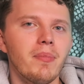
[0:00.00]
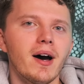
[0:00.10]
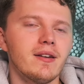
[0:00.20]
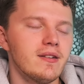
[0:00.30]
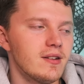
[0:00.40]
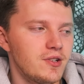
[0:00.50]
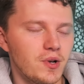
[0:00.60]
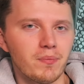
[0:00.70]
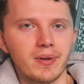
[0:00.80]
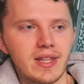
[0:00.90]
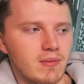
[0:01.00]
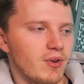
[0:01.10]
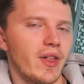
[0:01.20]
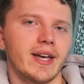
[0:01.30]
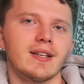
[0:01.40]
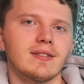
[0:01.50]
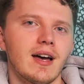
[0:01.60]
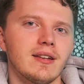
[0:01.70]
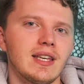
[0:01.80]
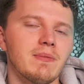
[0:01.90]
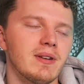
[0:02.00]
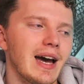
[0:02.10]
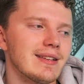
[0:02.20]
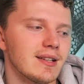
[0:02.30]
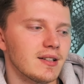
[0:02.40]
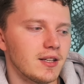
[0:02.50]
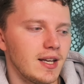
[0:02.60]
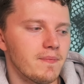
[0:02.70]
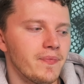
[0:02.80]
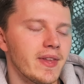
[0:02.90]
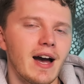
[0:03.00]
but to complete the build, like I said, to keep it nice and clean,